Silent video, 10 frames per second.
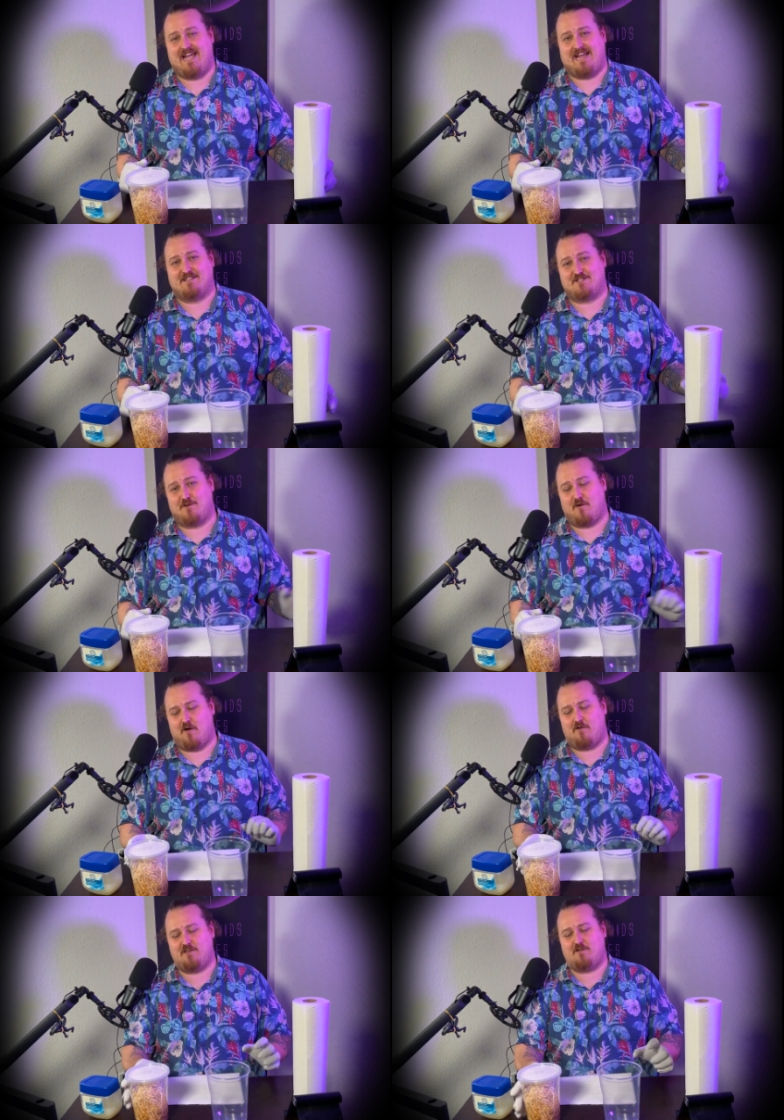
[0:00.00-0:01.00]
And so
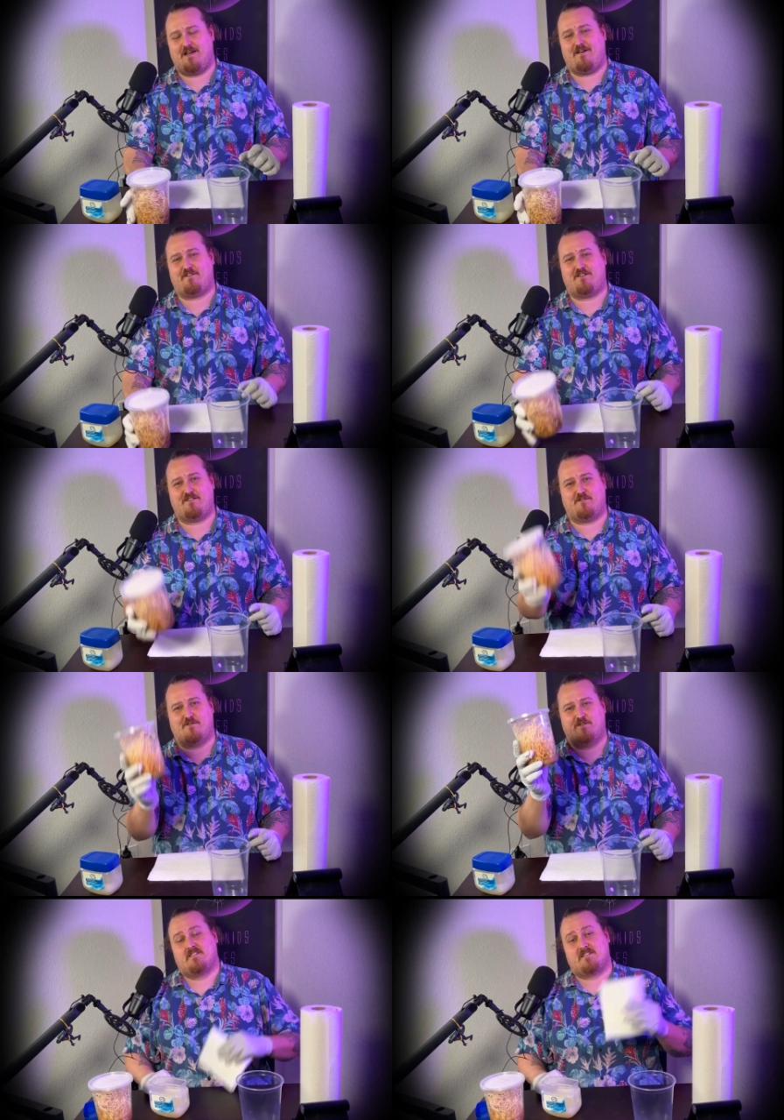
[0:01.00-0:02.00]
all you have to
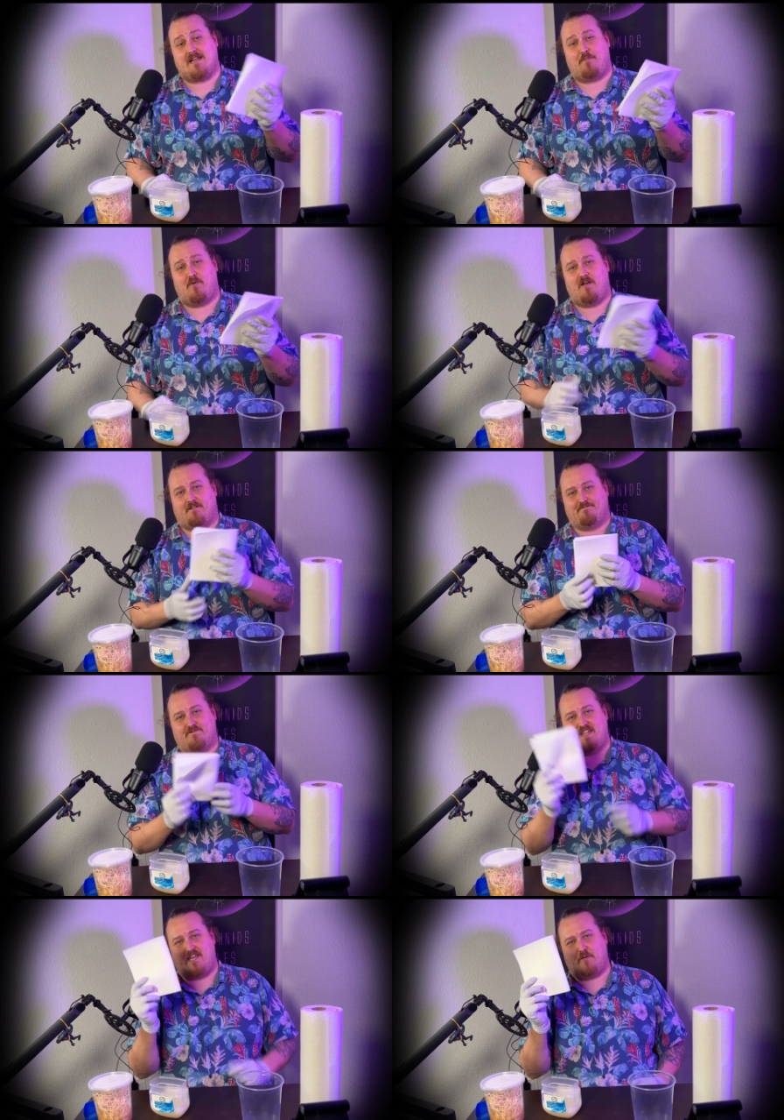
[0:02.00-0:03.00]
do, step one,
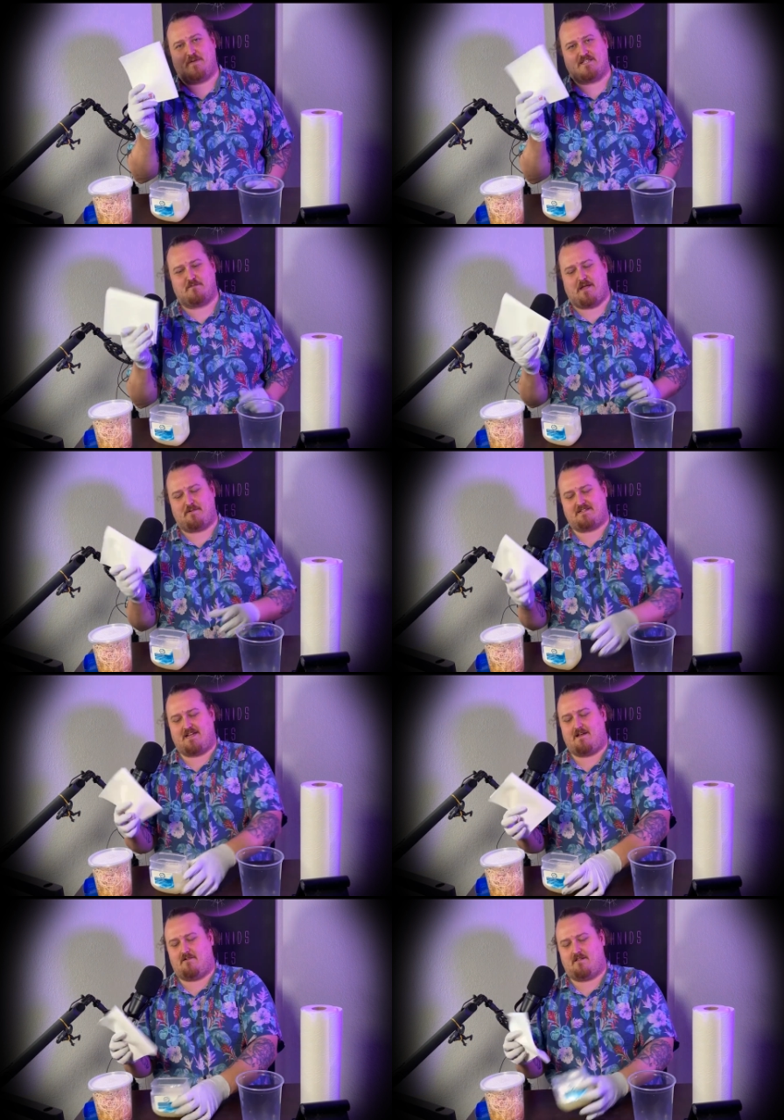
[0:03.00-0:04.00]
take your piece of paper
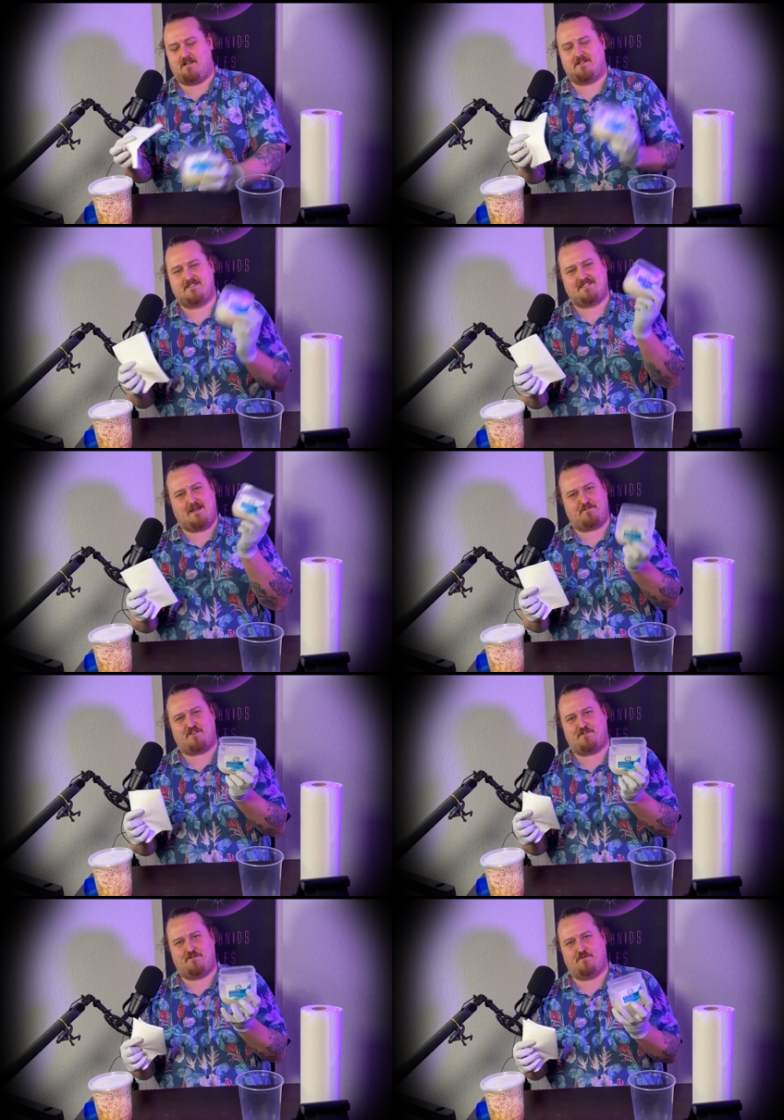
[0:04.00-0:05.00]
towel. Step
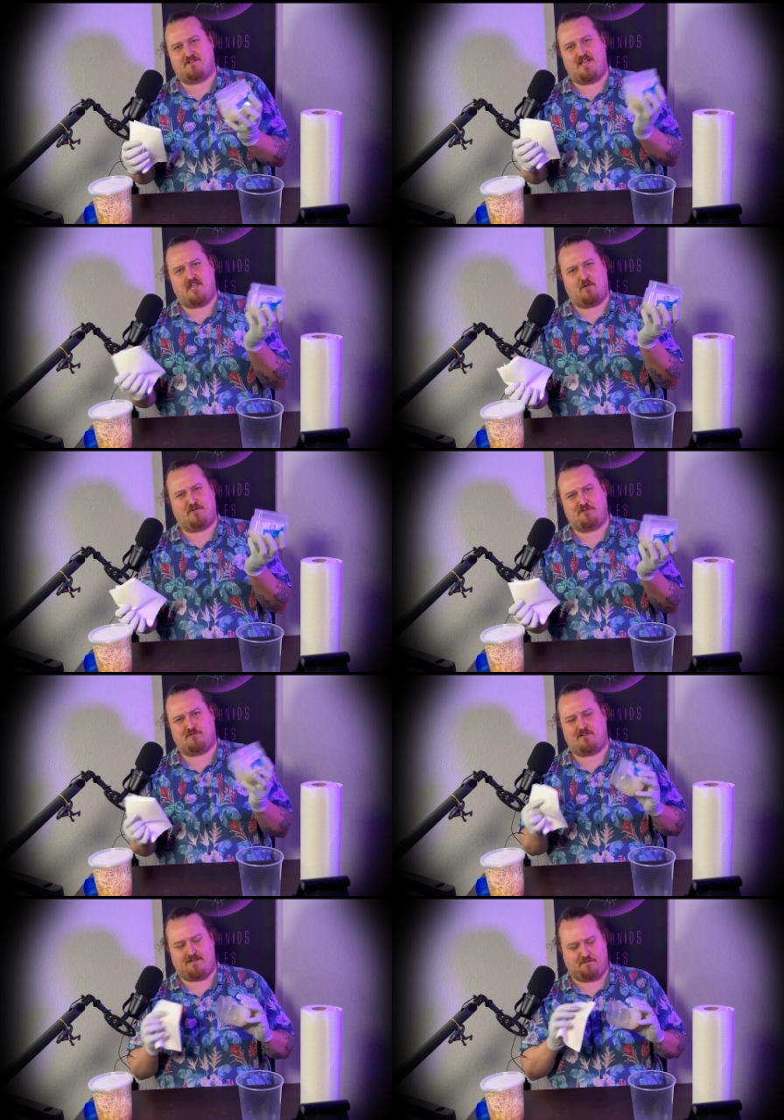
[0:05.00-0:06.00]
two, take your
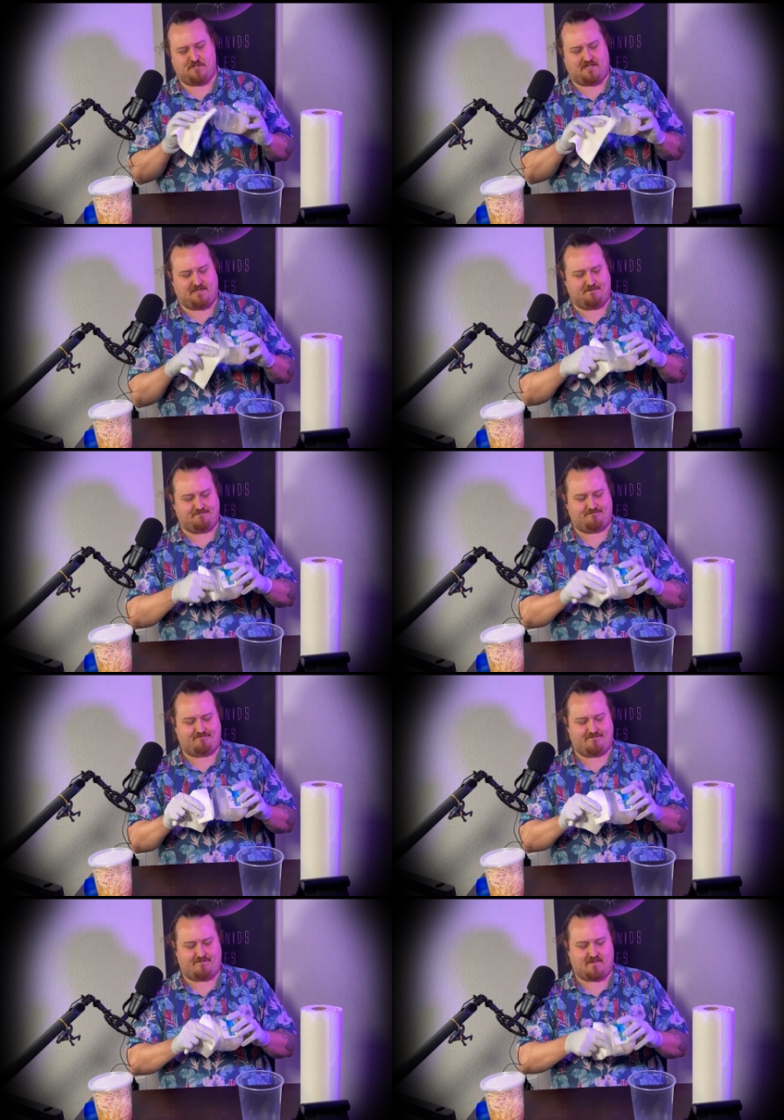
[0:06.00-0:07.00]
petroleum jelly.
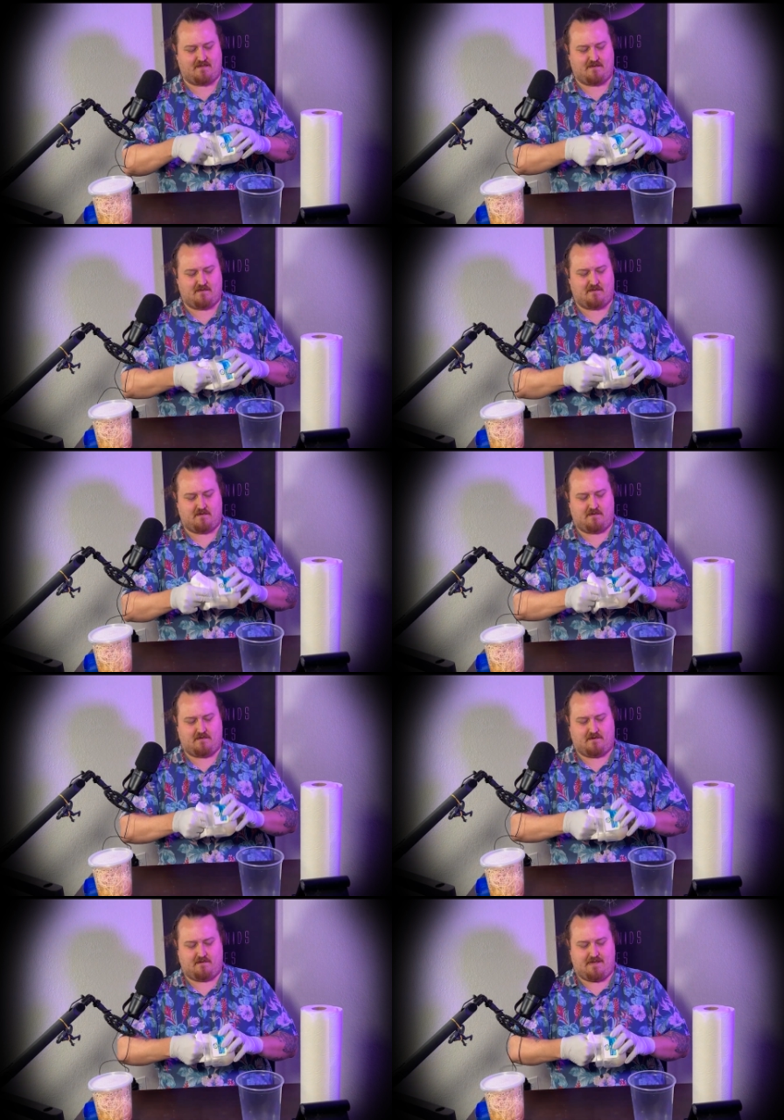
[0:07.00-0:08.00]

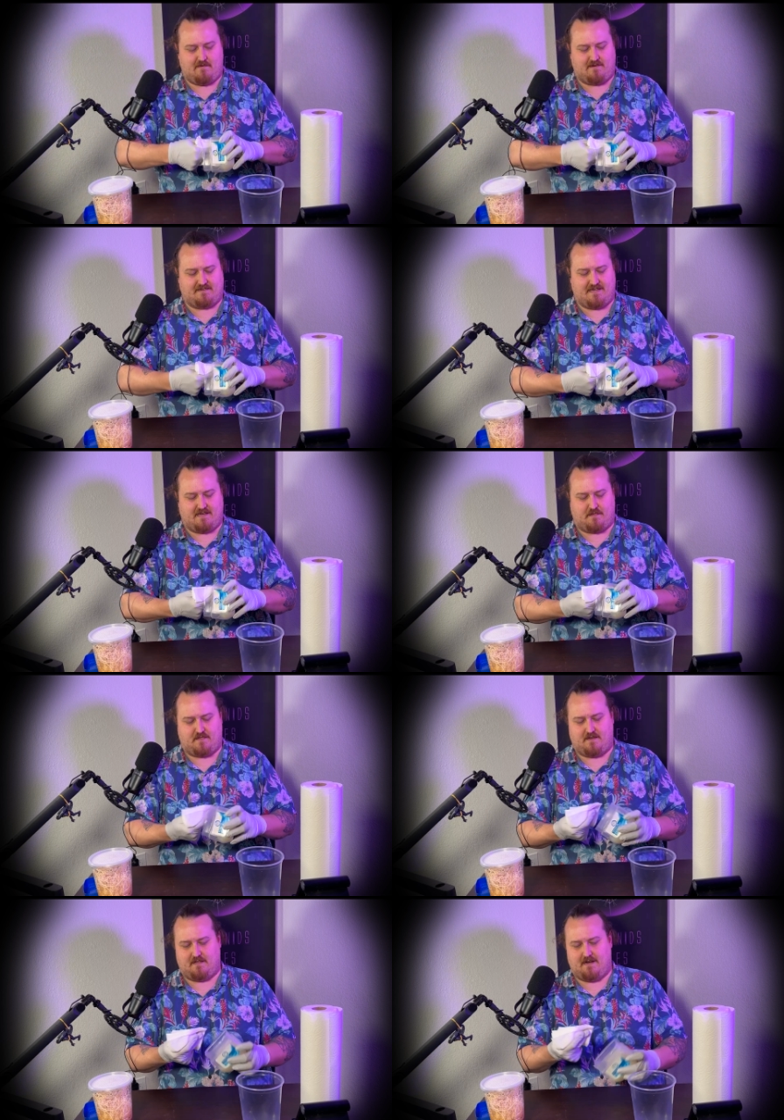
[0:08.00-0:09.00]
You're now gonna take a
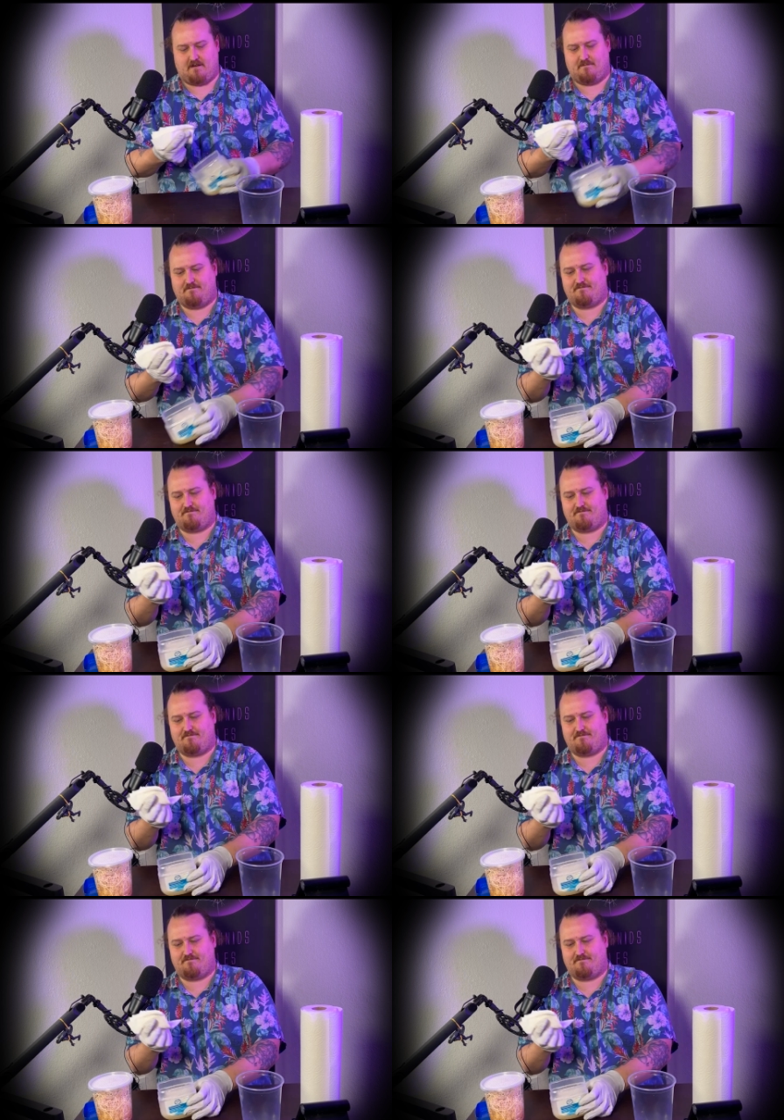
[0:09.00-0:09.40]
thin layer.